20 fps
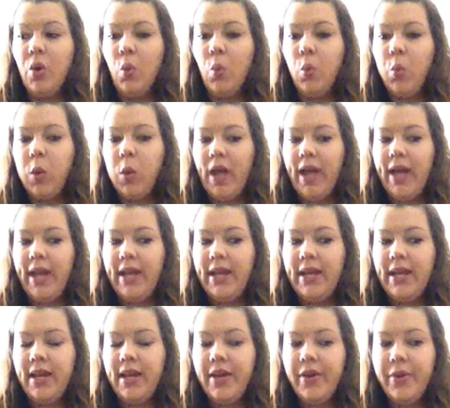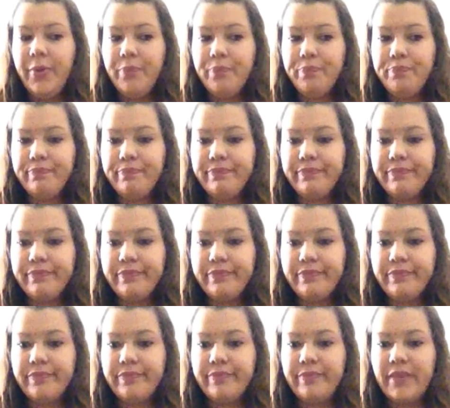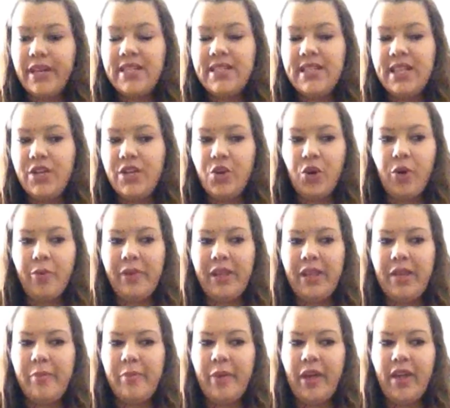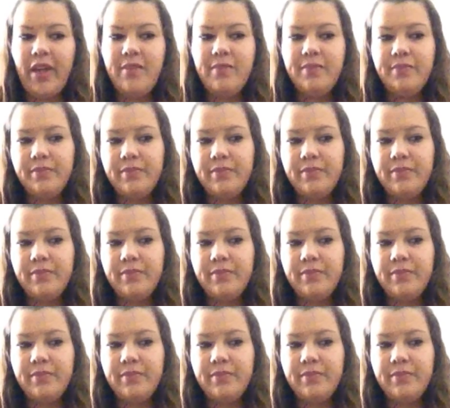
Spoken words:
when, I say normally, but